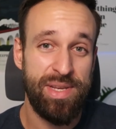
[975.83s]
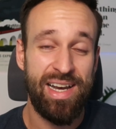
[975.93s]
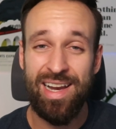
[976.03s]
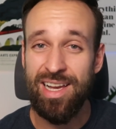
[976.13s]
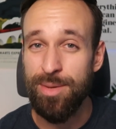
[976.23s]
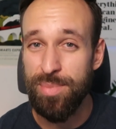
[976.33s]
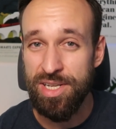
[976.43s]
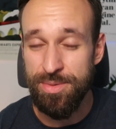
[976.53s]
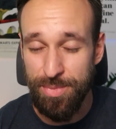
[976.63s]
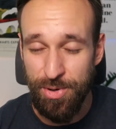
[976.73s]
API a
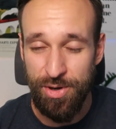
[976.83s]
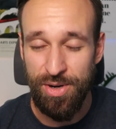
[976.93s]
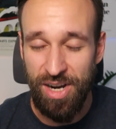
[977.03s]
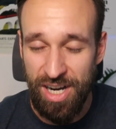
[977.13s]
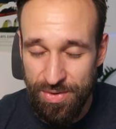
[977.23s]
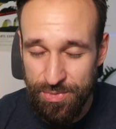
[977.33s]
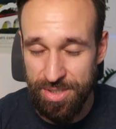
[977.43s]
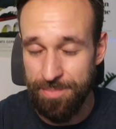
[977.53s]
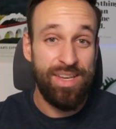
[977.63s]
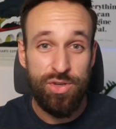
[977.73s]
bit more
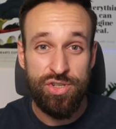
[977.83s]
often.